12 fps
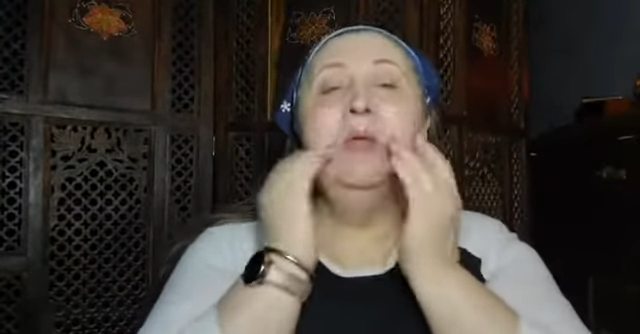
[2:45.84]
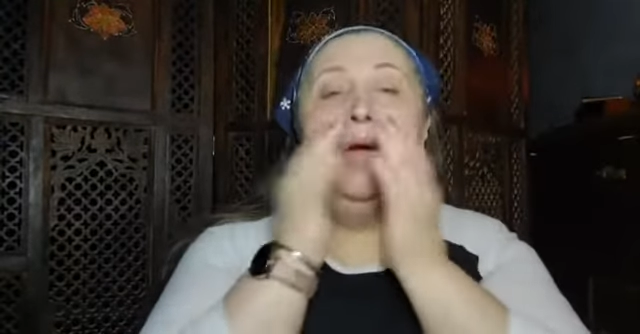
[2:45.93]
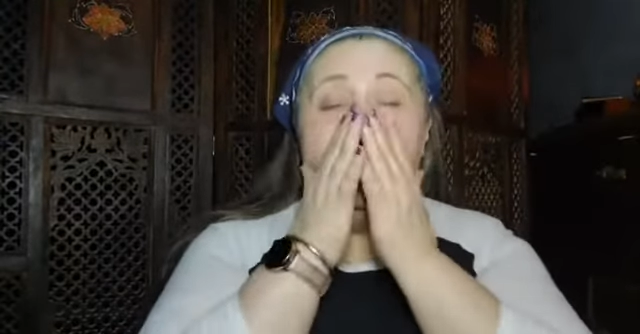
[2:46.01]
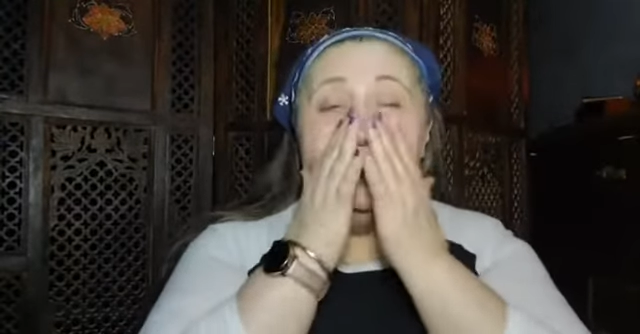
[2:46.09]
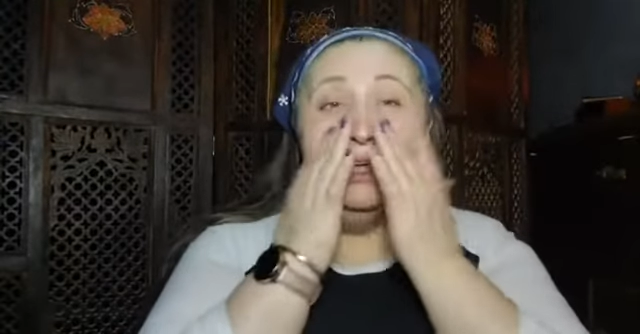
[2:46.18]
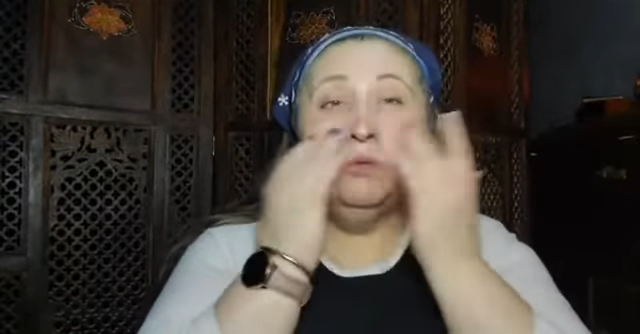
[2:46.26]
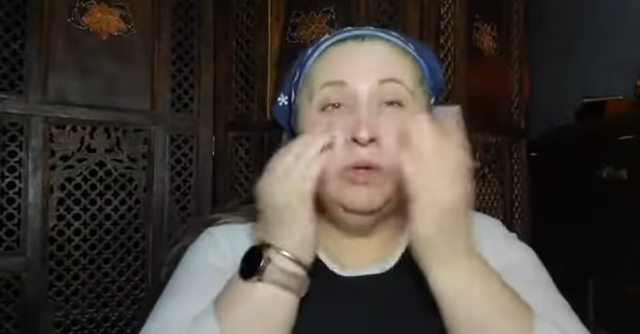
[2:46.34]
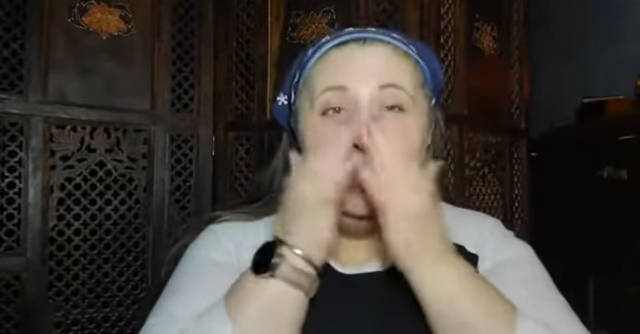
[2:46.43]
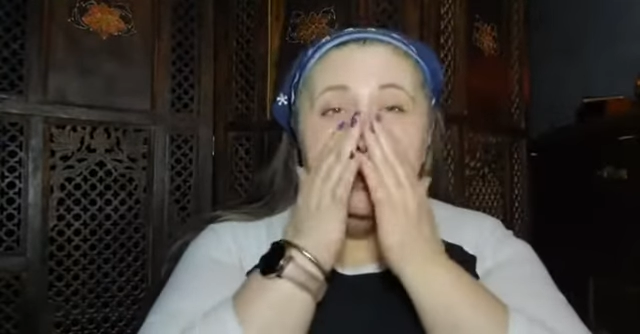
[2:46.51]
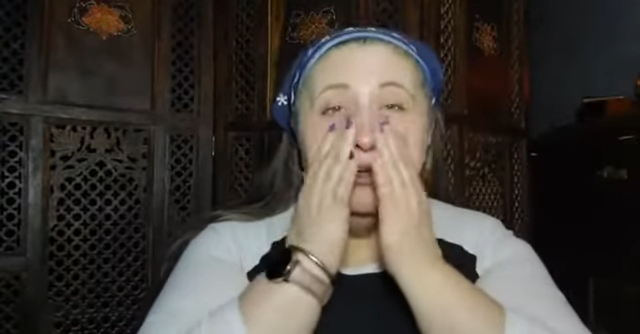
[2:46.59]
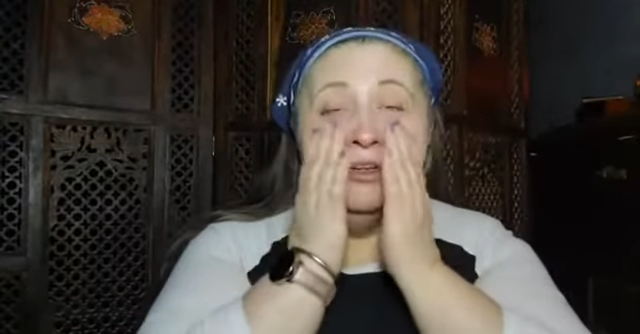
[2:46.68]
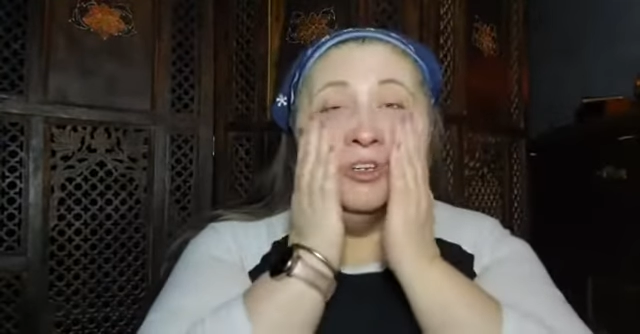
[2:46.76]
I think we
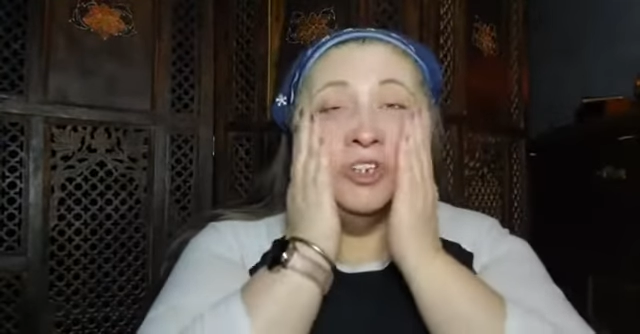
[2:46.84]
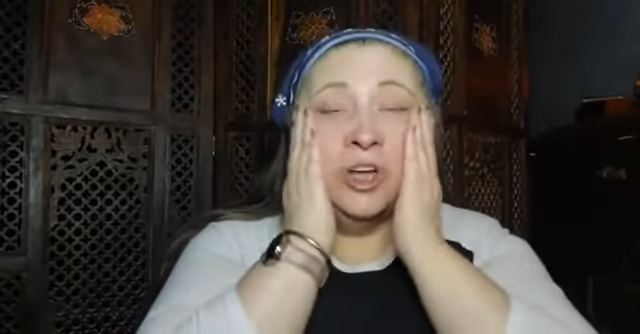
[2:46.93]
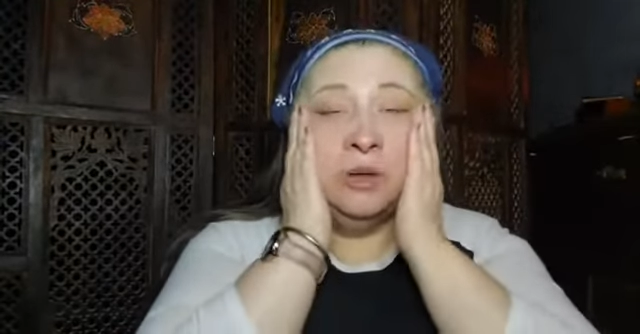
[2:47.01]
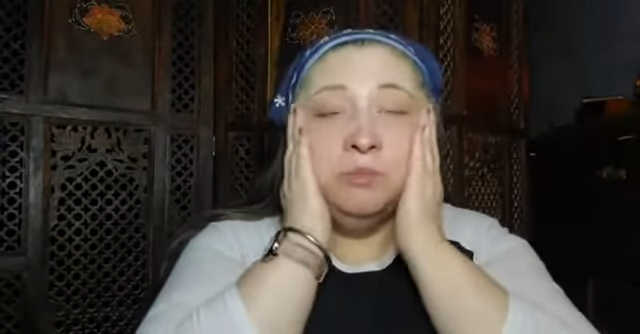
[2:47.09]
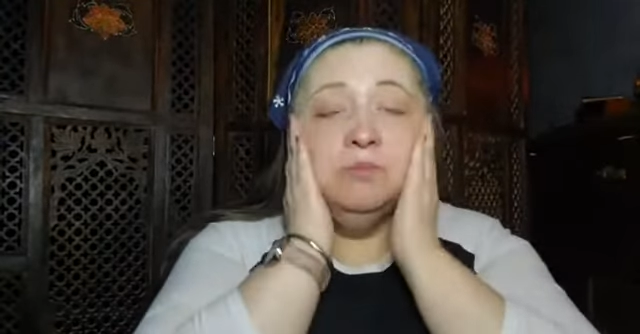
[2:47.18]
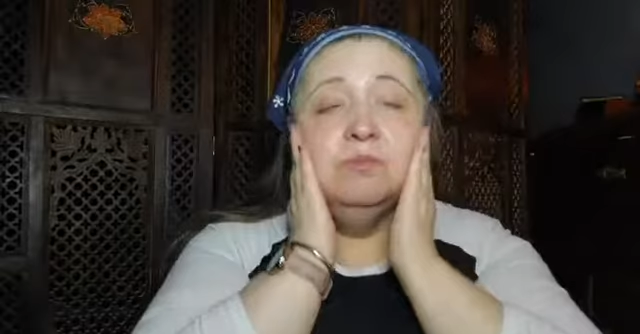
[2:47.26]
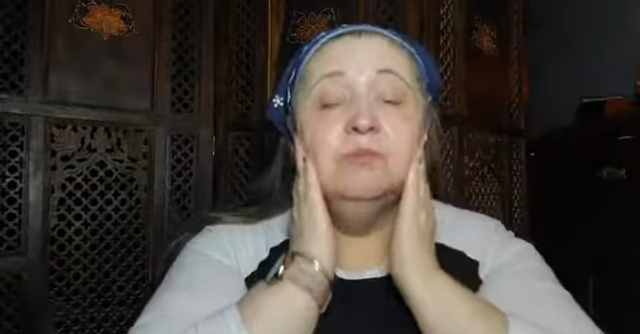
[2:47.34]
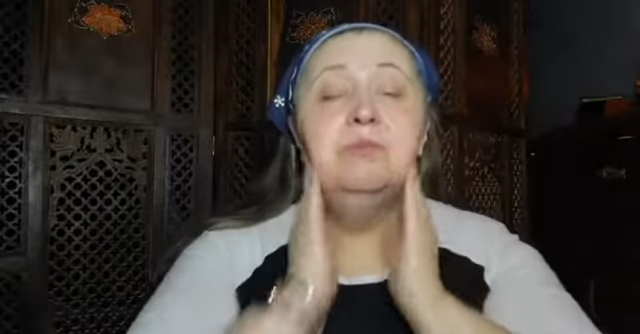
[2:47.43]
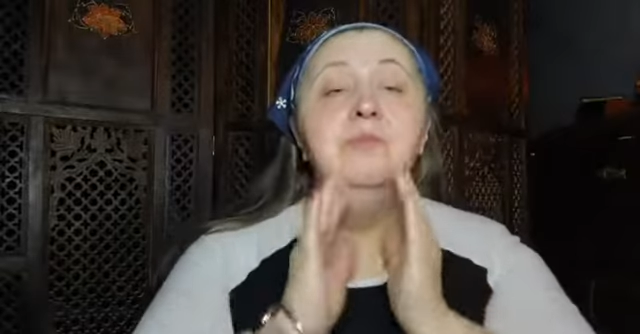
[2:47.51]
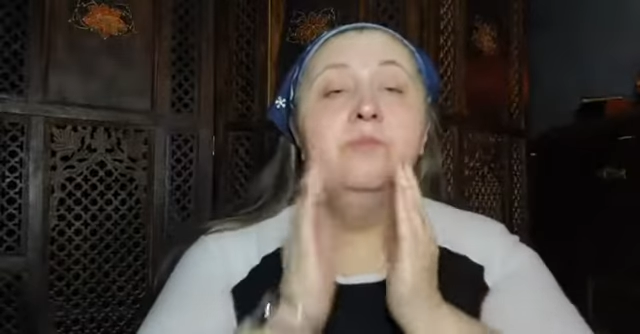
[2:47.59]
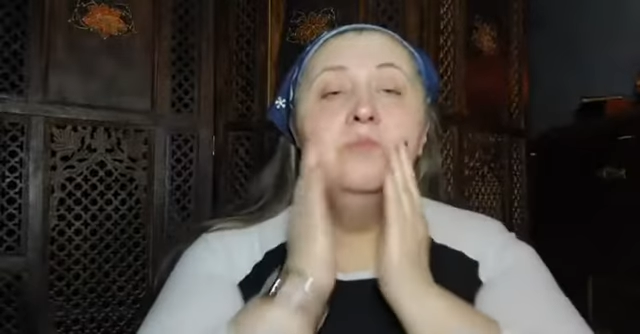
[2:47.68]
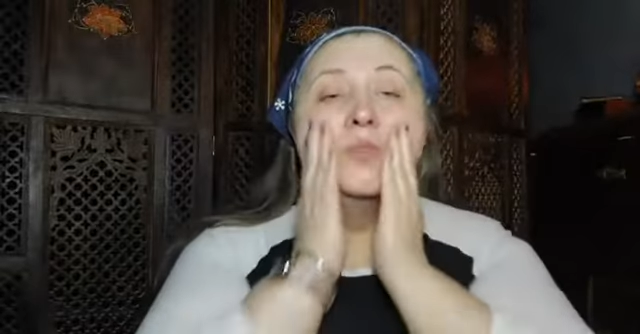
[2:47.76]
did a good job,
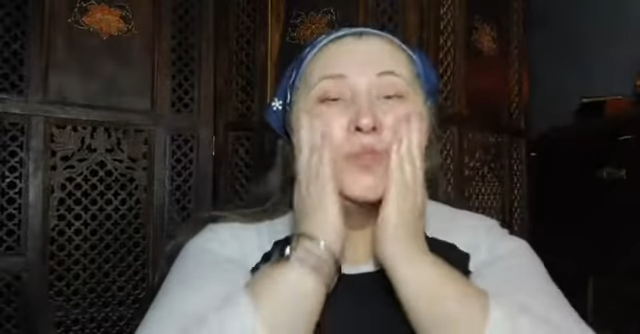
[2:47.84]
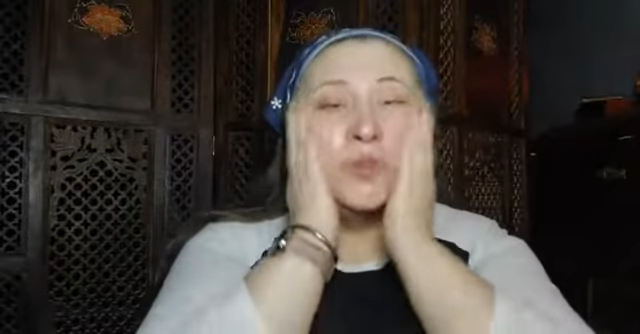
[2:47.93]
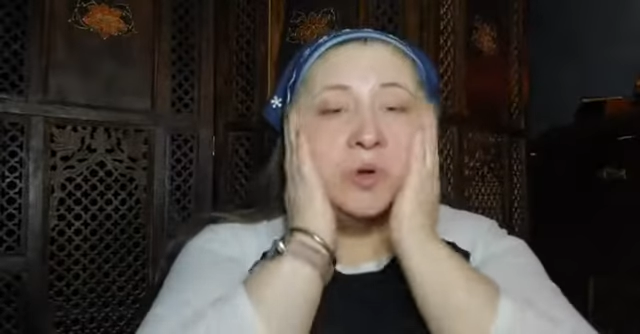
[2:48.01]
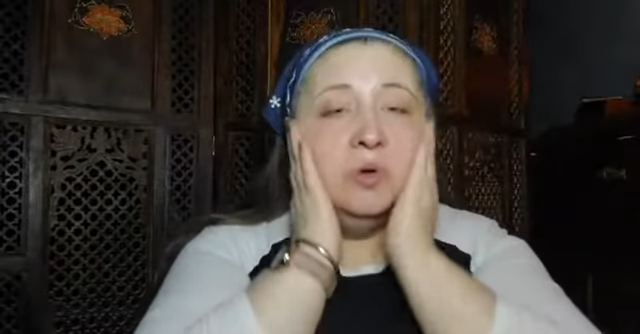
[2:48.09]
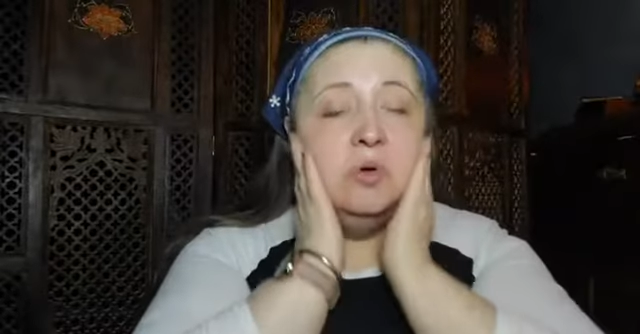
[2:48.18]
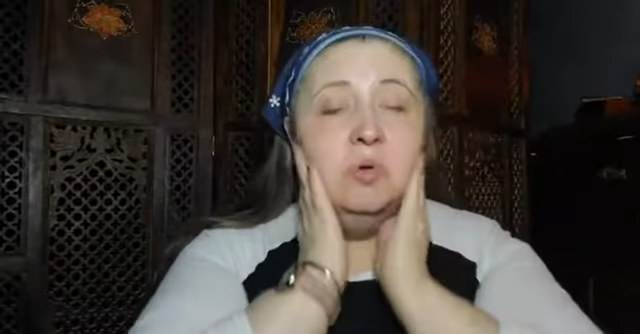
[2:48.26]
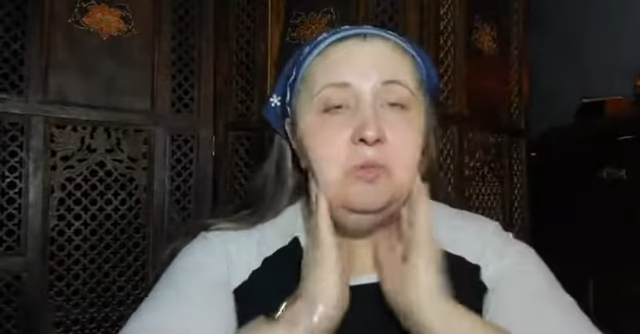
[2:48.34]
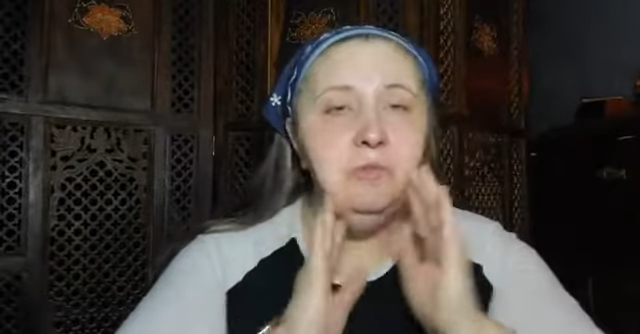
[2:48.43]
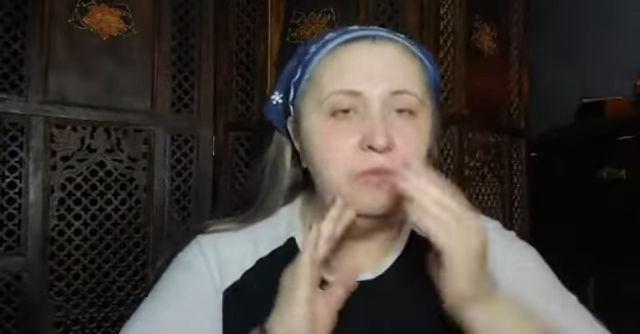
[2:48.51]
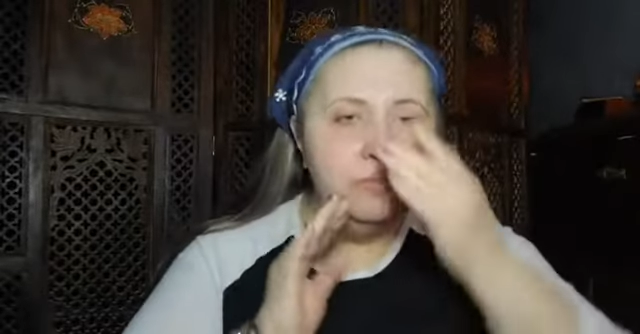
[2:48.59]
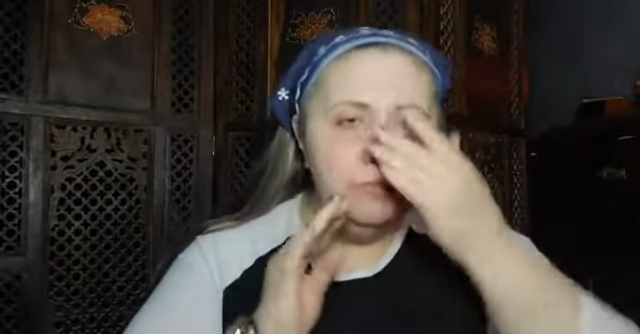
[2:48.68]
so